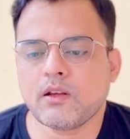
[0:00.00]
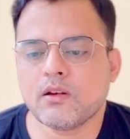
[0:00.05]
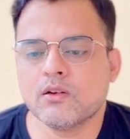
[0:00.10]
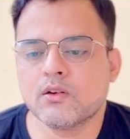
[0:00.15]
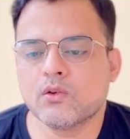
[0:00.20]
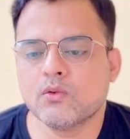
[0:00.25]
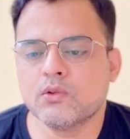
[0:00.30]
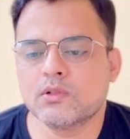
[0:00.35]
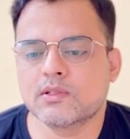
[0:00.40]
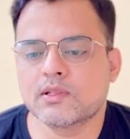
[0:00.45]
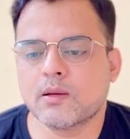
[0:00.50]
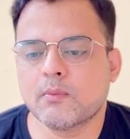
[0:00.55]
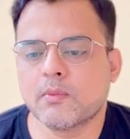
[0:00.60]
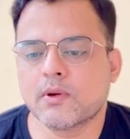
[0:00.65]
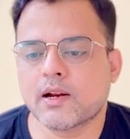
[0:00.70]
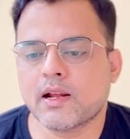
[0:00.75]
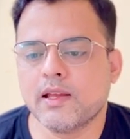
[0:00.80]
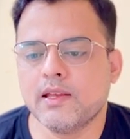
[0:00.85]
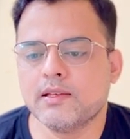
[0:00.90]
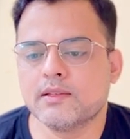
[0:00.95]
to
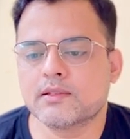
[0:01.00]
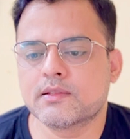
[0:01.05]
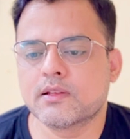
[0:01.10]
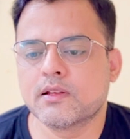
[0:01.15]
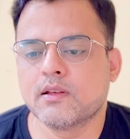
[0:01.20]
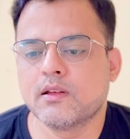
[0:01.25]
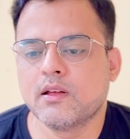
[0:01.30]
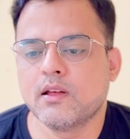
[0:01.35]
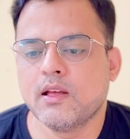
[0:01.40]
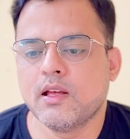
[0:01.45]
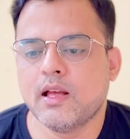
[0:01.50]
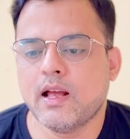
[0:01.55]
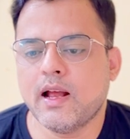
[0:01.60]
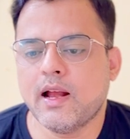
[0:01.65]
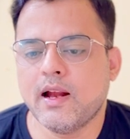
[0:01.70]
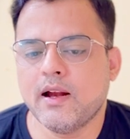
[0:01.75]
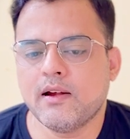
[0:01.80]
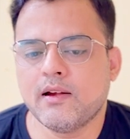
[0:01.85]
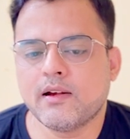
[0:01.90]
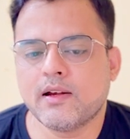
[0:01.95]
summarize
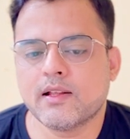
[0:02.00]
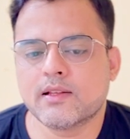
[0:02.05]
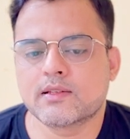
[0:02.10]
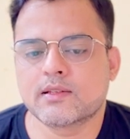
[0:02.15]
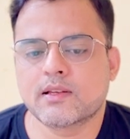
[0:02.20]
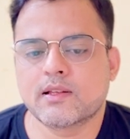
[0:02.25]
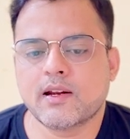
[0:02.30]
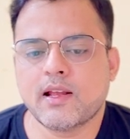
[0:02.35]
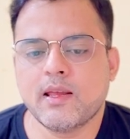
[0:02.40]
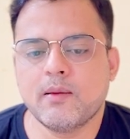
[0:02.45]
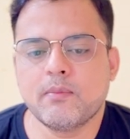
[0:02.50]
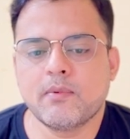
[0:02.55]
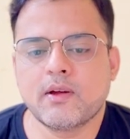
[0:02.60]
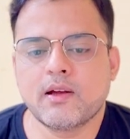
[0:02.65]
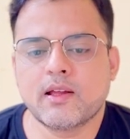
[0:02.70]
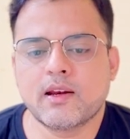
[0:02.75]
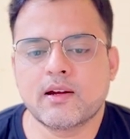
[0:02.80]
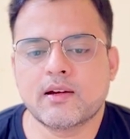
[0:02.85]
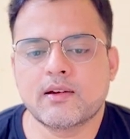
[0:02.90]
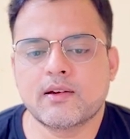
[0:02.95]
and describe
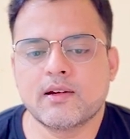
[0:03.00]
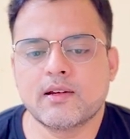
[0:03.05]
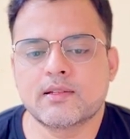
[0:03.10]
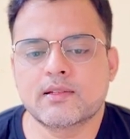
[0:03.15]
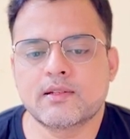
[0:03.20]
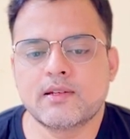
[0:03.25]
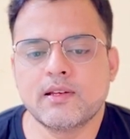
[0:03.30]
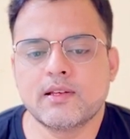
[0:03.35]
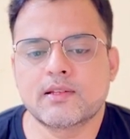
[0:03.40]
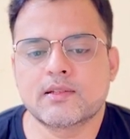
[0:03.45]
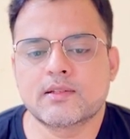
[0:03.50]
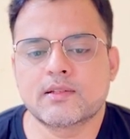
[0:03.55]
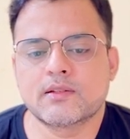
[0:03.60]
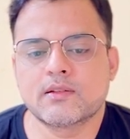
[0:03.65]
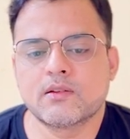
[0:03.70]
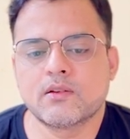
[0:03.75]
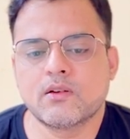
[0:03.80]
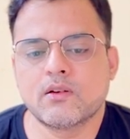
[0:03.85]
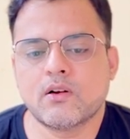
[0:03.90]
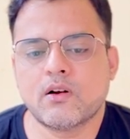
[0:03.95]

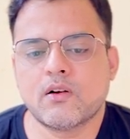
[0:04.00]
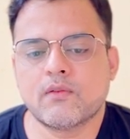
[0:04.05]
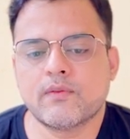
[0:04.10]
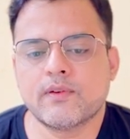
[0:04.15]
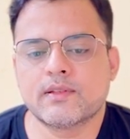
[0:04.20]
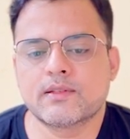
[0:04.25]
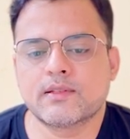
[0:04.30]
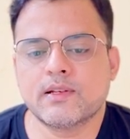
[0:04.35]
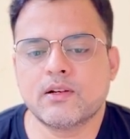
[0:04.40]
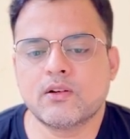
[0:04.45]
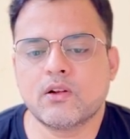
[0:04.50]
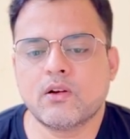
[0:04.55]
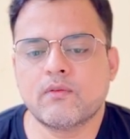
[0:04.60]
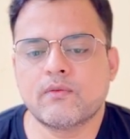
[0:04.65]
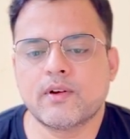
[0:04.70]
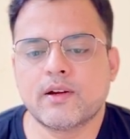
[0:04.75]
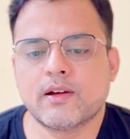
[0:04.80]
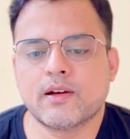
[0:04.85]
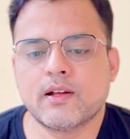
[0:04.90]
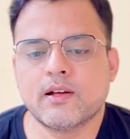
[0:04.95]
characteristics of a set of
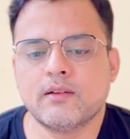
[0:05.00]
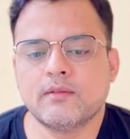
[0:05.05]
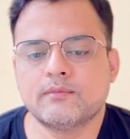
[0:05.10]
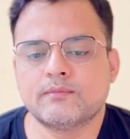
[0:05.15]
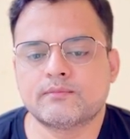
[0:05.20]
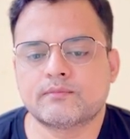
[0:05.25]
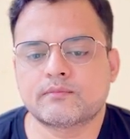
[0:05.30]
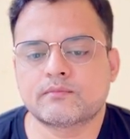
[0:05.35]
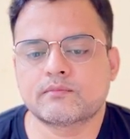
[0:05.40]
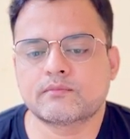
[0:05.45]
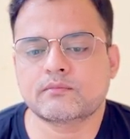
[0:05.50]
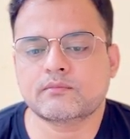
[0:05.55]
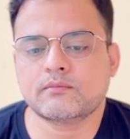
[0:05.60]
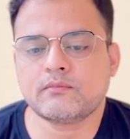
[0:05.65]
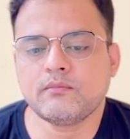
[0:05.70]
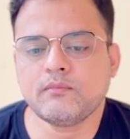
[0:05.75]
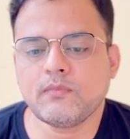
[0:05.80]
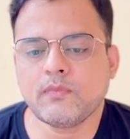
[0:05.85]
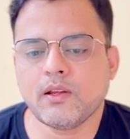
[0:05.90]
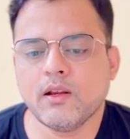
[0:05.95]
data
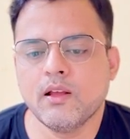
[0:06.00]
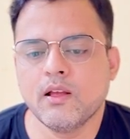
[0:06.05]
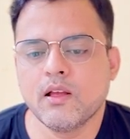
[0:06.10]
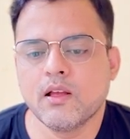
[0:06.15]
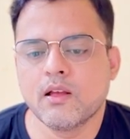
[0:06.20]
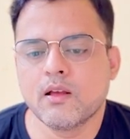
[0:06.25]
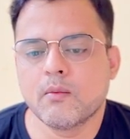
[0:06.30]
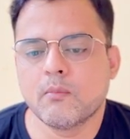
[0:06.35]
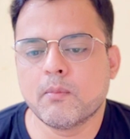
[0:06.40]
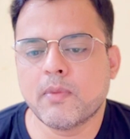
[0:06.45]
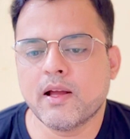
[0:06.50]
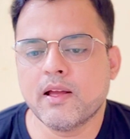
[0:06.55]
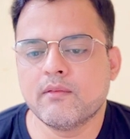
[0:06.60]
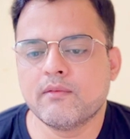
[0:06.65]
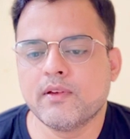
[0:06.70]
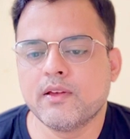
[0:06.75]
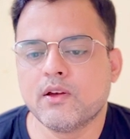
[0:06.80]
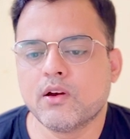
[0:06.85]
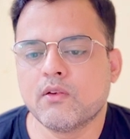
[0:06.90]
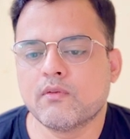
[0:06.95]
by
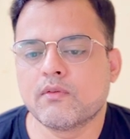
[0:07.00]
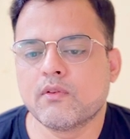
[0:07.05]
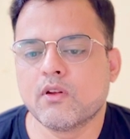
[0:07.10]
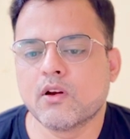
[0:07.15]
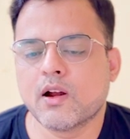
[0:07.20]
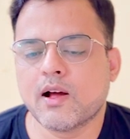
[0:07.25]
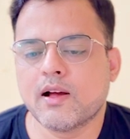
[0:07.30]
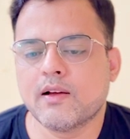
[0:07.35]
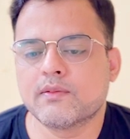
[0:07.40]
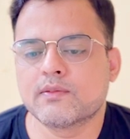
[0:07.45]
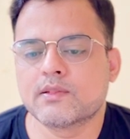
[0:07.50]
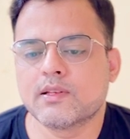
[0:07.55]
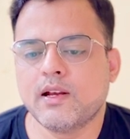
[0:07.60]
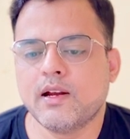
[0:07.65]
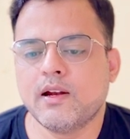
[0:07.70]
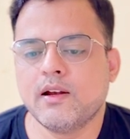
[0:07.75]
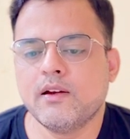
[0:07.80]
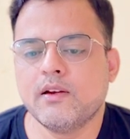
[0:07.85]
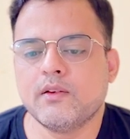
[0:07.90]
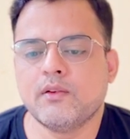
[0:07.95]
way of graphs
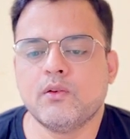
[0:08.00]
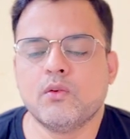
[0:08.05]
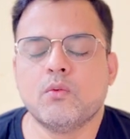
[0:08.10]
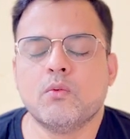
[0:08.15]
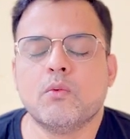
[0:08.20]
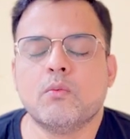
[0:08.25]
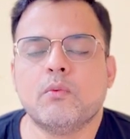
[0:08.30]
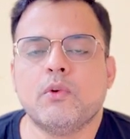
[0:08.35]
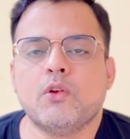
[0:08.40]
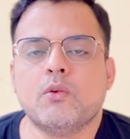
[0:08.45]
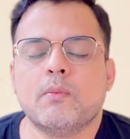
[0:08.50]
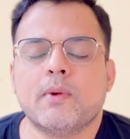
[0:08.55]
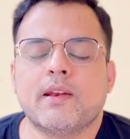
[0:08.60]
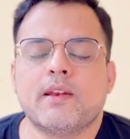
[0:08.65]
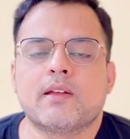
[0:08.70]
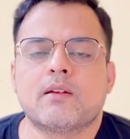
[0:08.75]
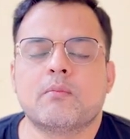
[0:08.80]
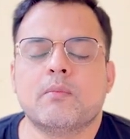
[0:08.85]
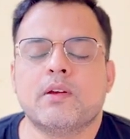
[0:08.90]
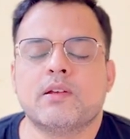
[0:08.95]
and
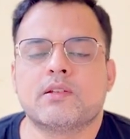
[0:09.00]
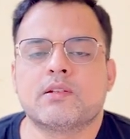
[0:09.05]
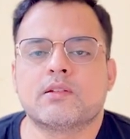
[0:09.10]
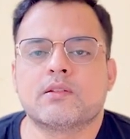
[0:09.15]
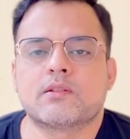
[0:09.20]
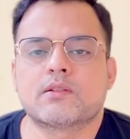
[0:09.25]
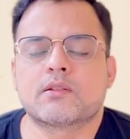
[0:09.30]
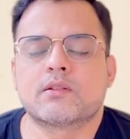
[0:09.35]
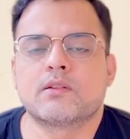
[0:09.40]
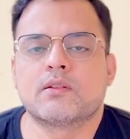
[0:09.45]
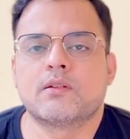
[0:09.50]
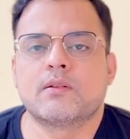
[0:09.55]
numeric measures.